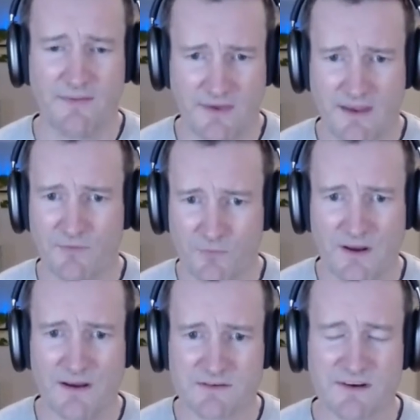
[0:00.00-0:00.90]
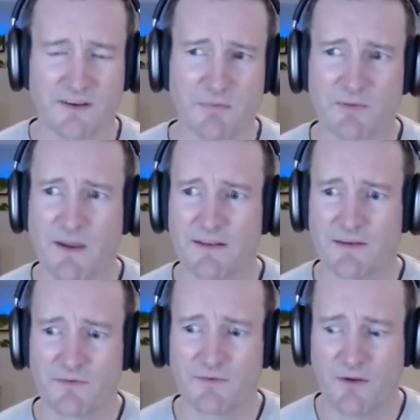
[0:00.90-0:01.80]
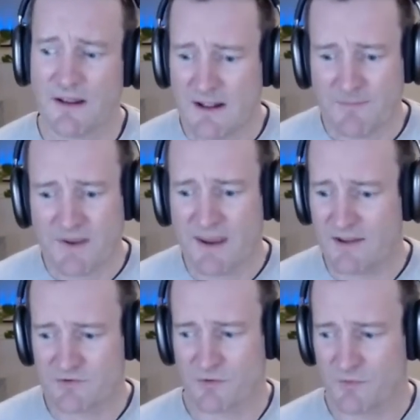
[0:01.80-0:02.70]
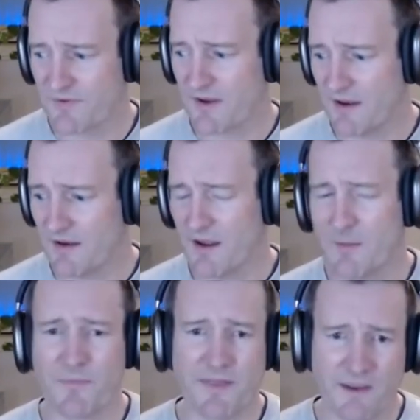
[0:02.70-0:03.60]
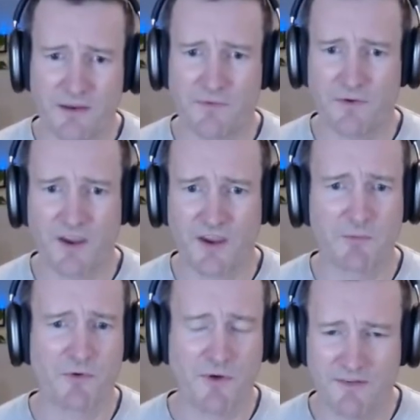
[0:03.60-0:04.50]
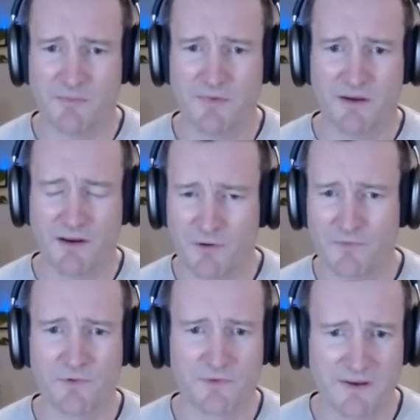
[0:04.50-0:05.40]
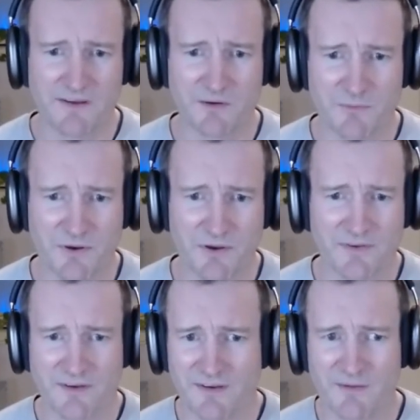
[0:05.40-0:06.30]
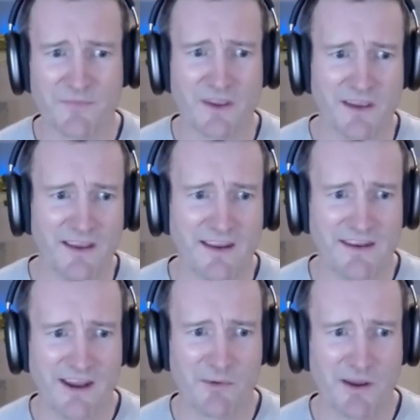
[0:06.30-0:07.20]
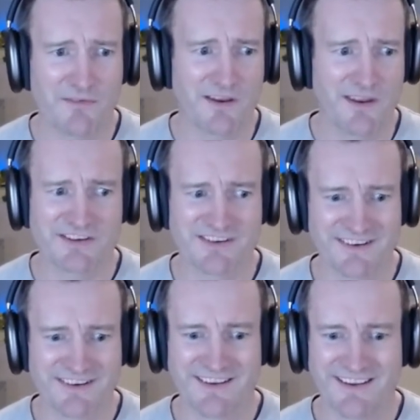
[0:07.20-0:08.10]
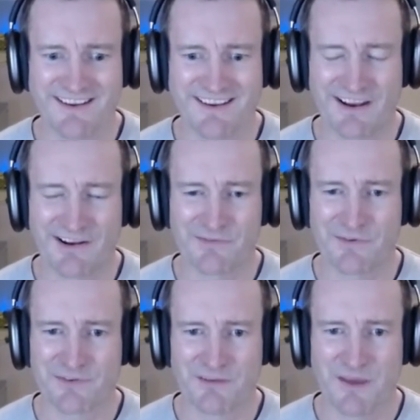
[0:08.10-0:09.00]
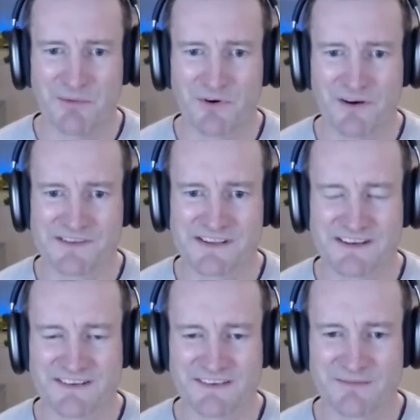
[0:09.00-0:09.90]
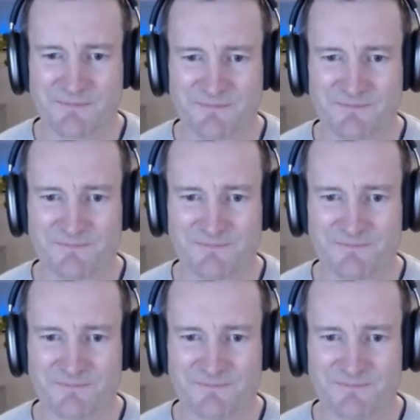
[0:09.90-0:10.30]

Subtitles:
it's really interesting perspective. So yeah, Dror, once again, thank you for your time. Great to meet you. I look forward to meeting you in person, and now we have a connection, and I look forward to many more conversations.